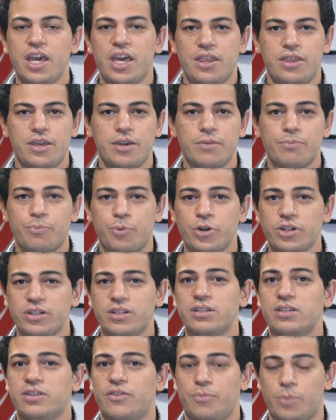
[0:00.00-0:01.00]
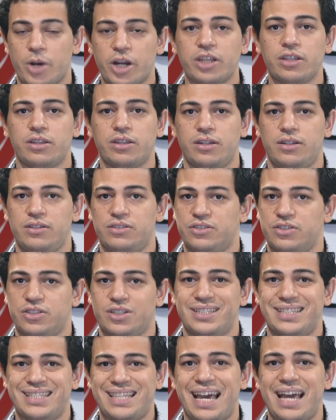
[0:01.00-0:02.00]
The importance of market research
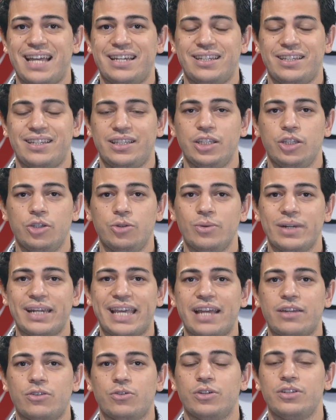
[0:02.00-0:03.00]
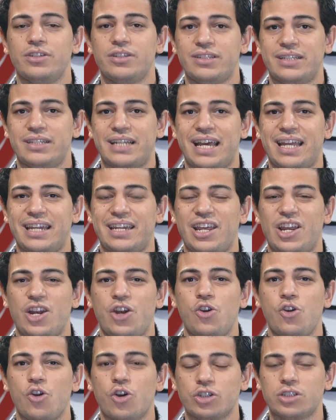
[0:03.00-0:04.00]
is that you will get to understand
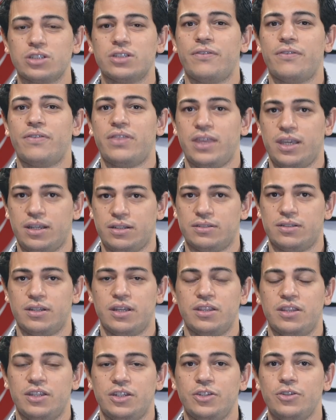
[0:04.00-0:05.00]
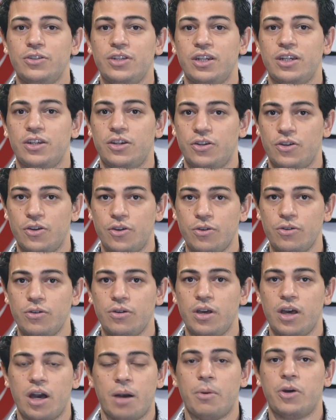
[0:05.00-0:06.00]
lots of things that you didn't know
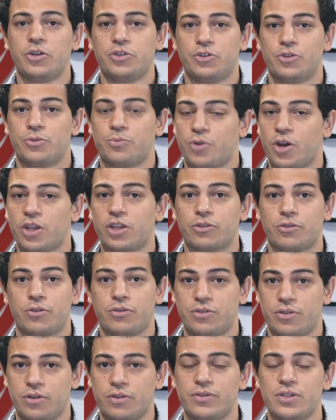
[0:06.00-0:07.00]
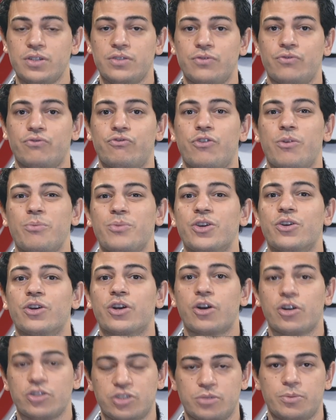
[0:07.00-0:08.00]
about your product or service from your
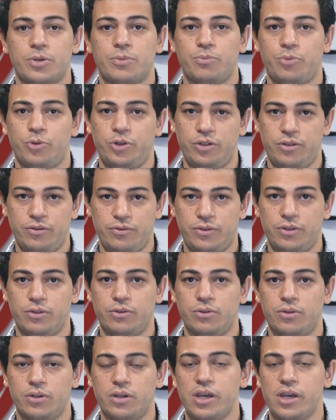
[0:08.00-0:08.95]
customer point of view.